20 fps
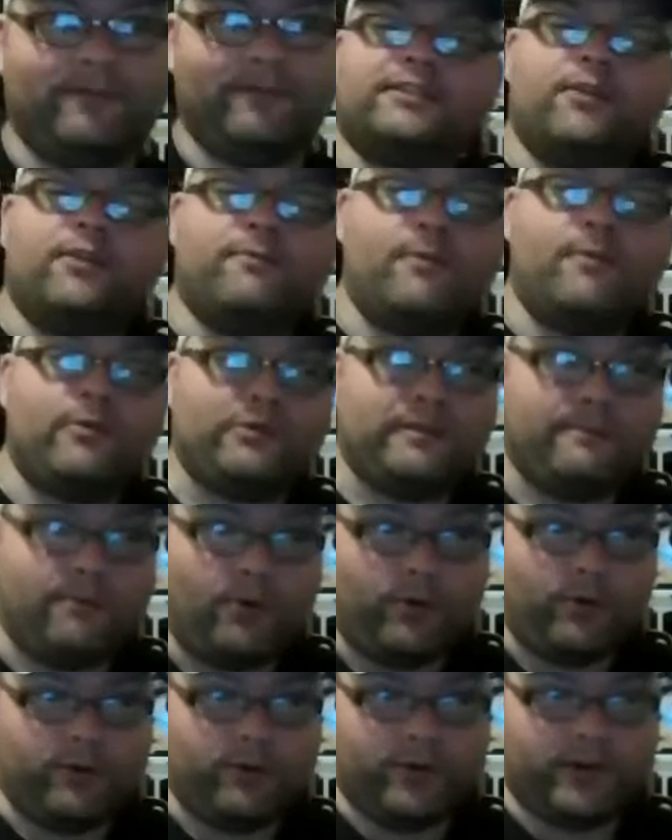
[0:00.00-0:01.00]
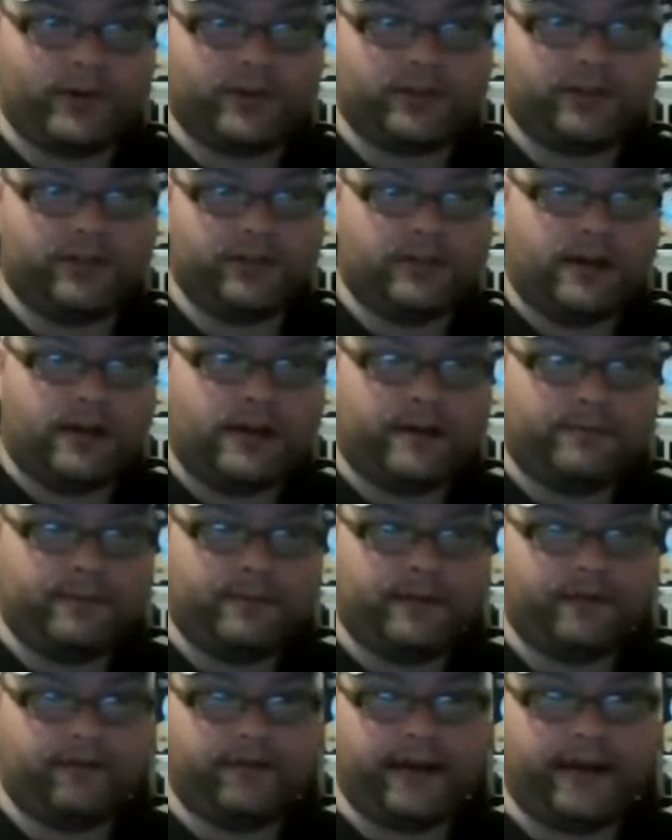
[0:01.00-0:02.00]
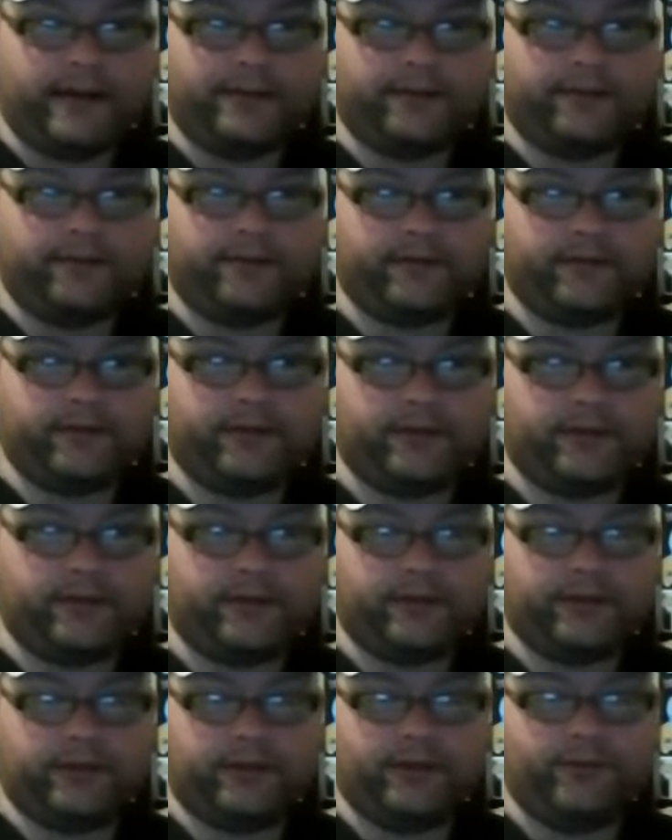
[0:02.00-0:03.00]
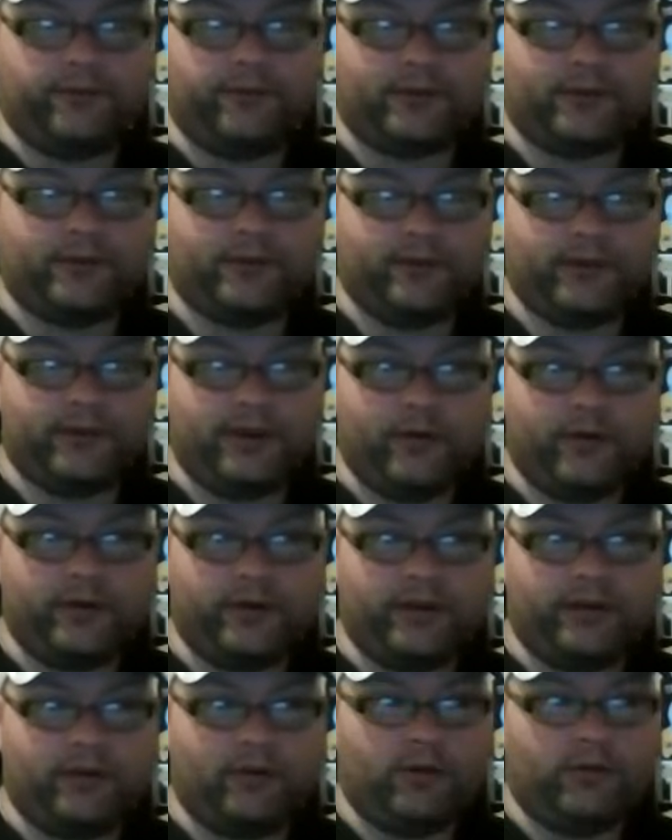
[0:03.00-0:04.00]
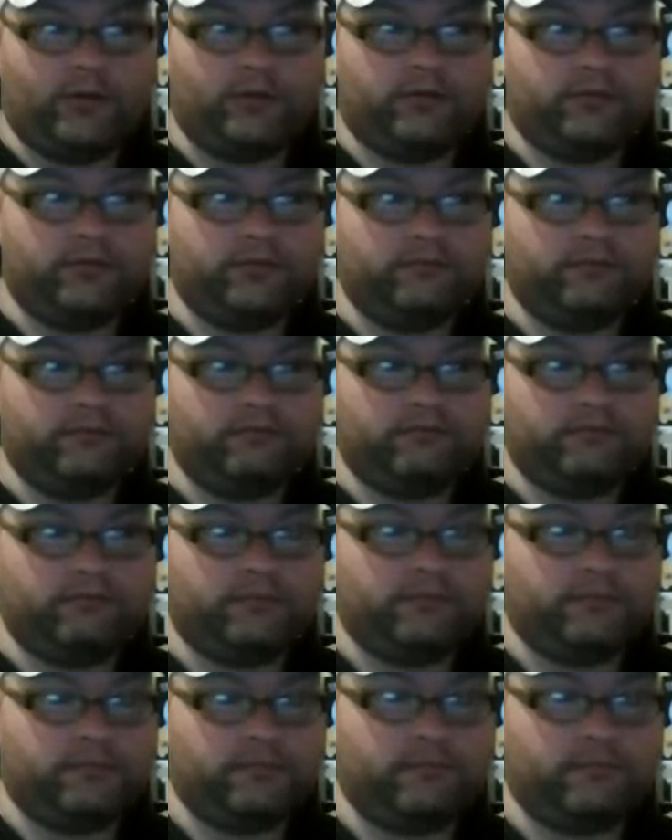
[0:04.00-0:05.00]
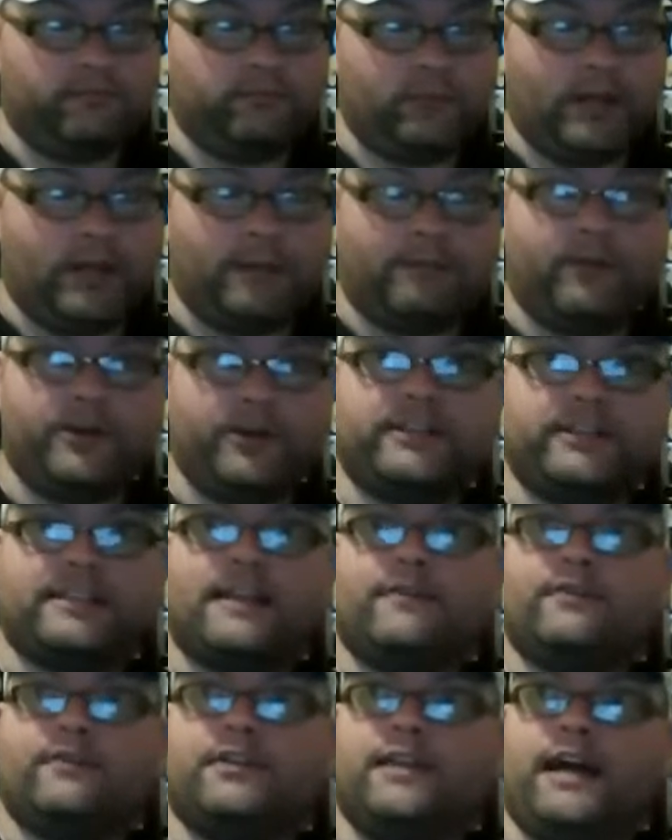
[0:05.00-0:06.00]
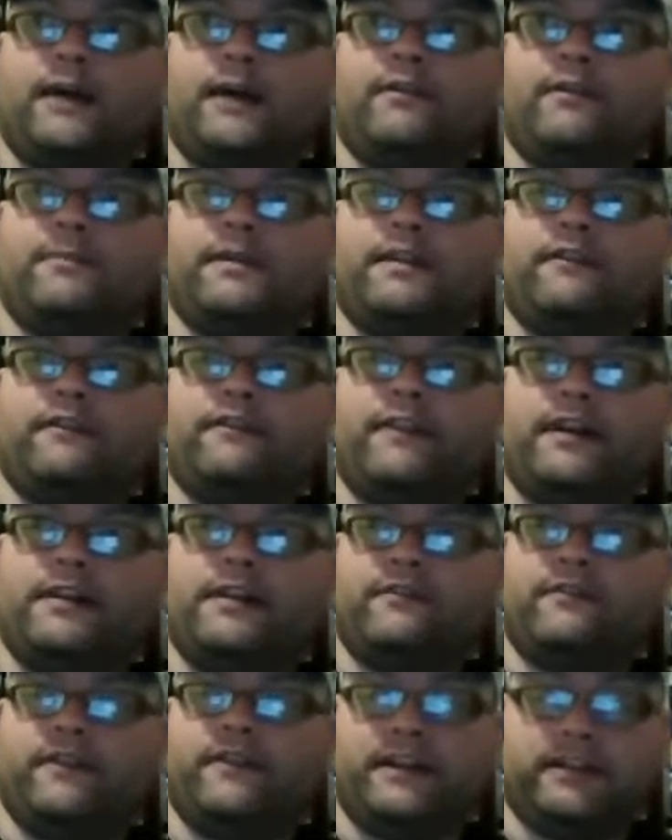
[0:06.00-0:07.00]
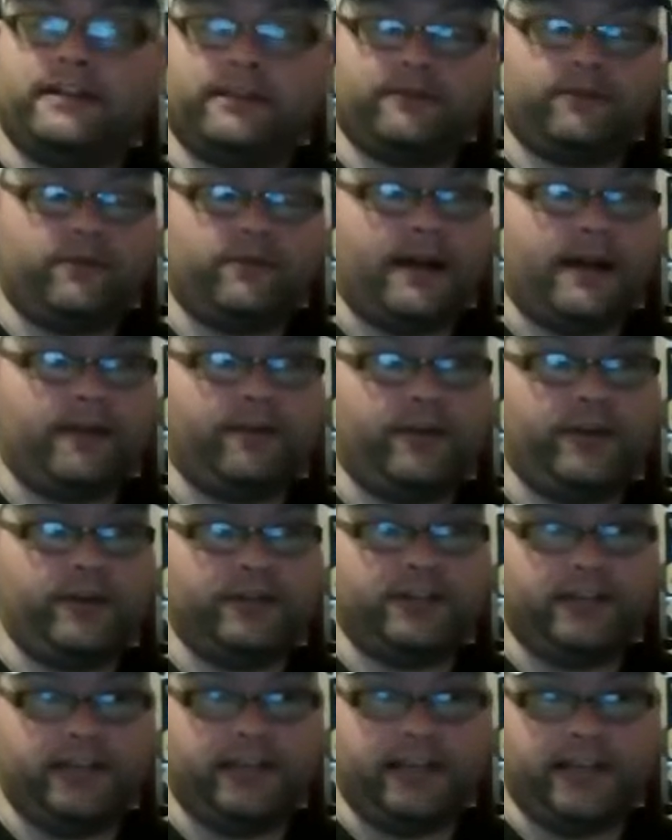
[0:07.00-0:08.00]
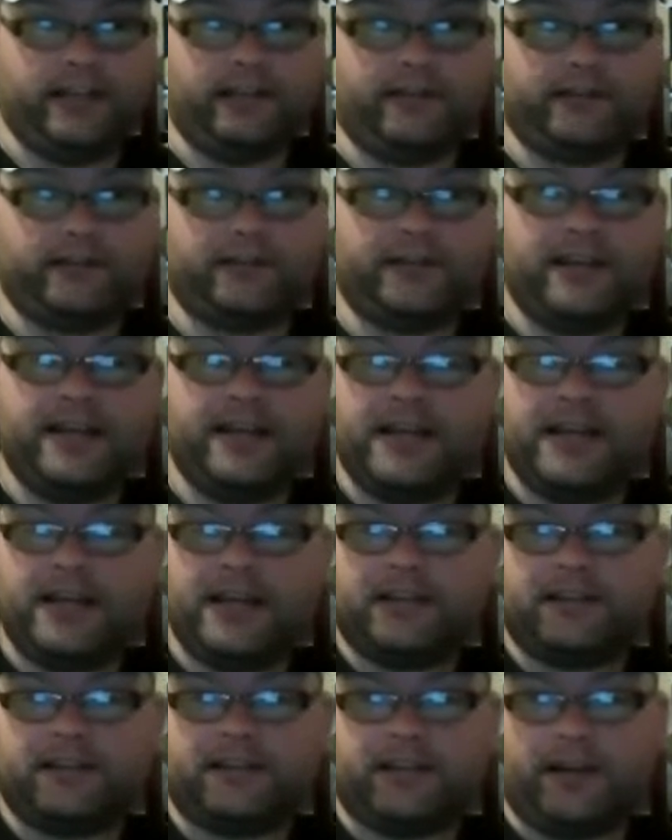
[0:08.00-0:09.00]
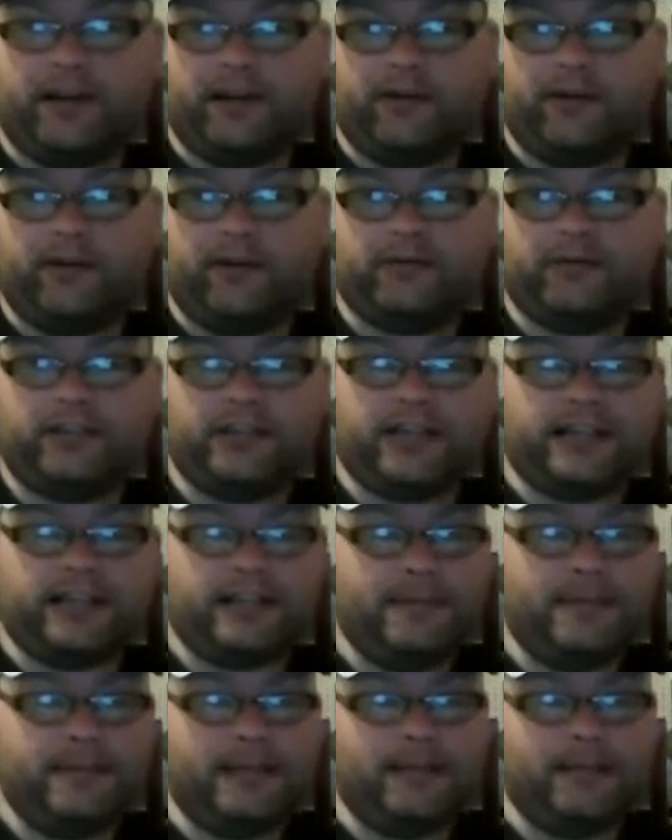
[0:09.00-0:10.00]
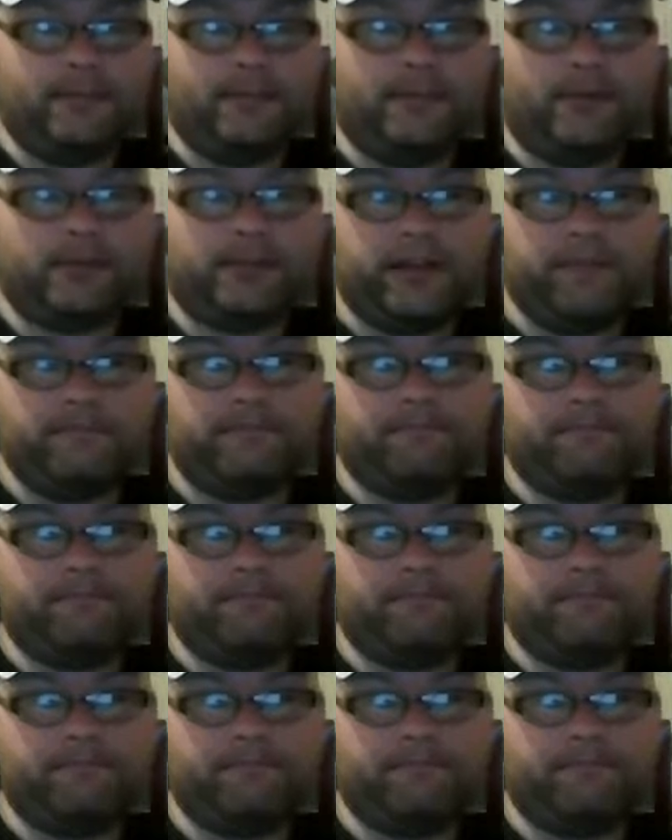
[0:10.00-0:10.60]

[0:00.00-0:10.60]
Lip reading: So, most important question. I've been a fan of Kurt Russell and Goldie Hawn. Well, I'm 37 now. I've been a fan of theirs for about 30 years. So, did you get to meet them on set?